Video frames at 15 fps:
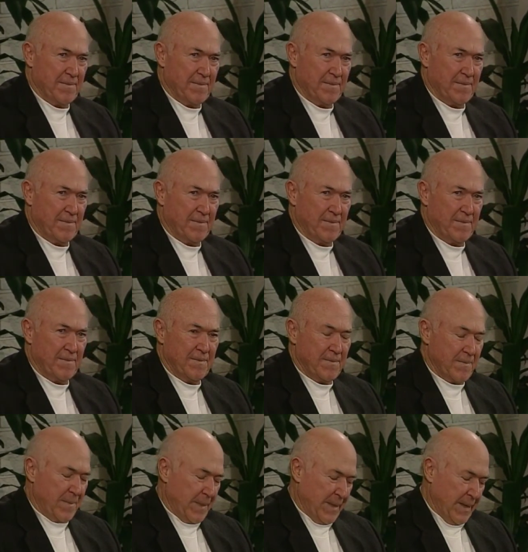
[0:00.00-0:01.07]

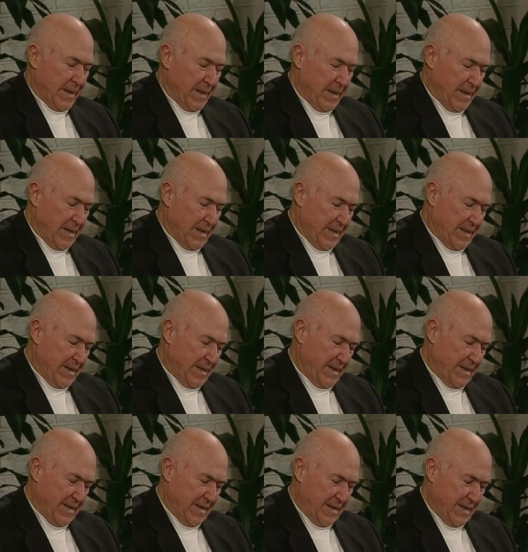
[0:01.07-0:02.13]
(silence)